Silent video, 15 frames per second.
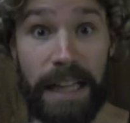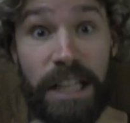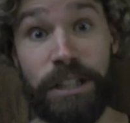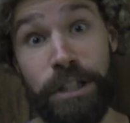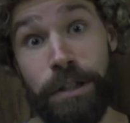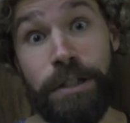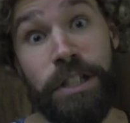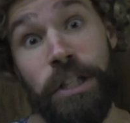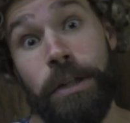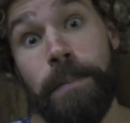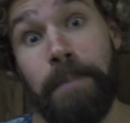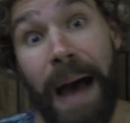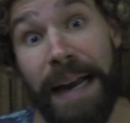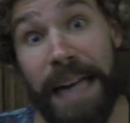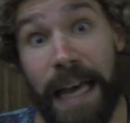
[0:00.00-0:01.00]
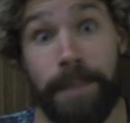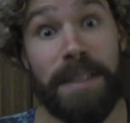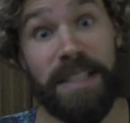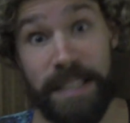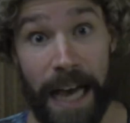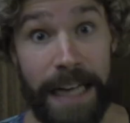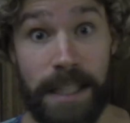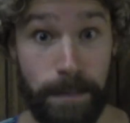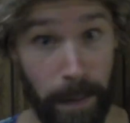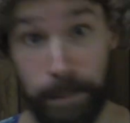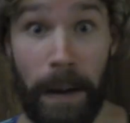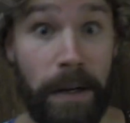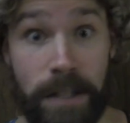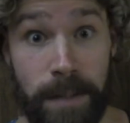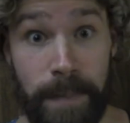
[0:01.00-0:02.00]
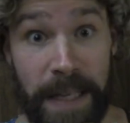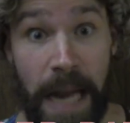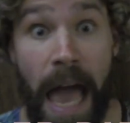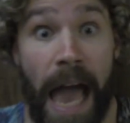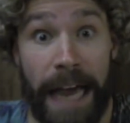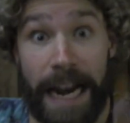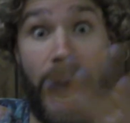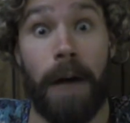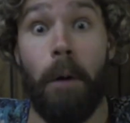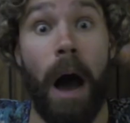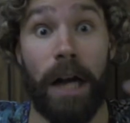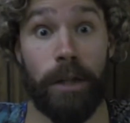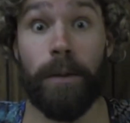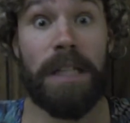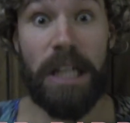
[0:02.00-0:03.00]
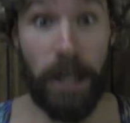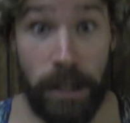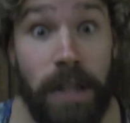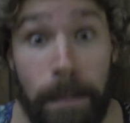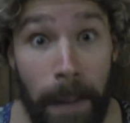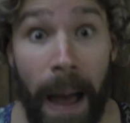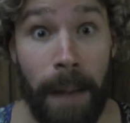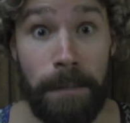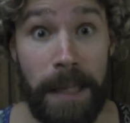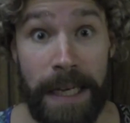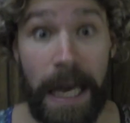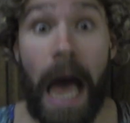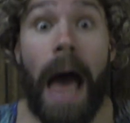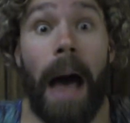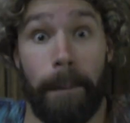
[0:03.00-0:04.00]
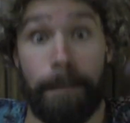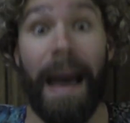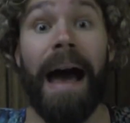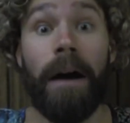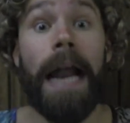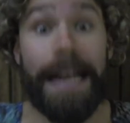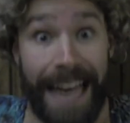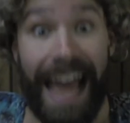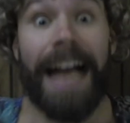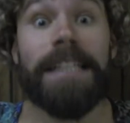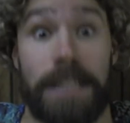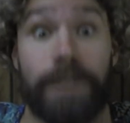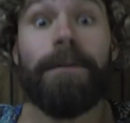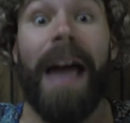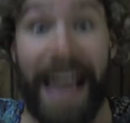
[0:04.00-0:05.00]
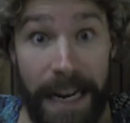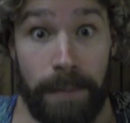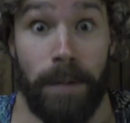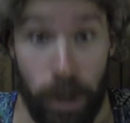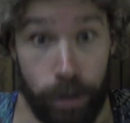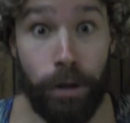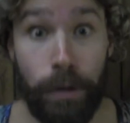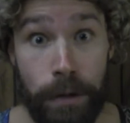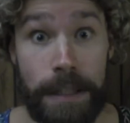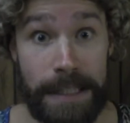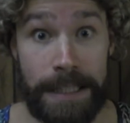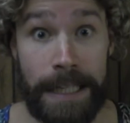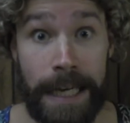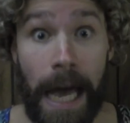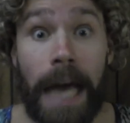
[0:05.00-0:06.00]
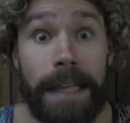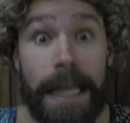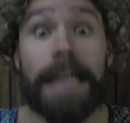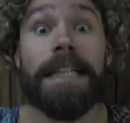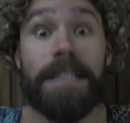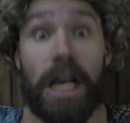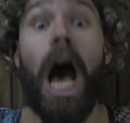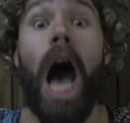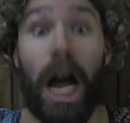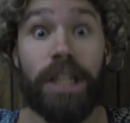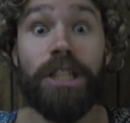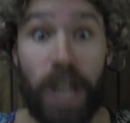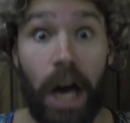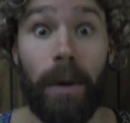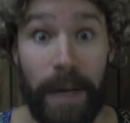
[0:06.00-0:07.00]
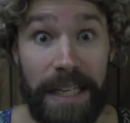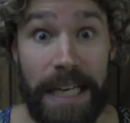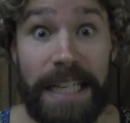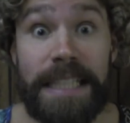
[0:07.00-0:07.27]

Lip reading: Hello, YouTube. My name is Sasper Birdsman, and I want to alert the public about an act of animal cruelty that is ongoing.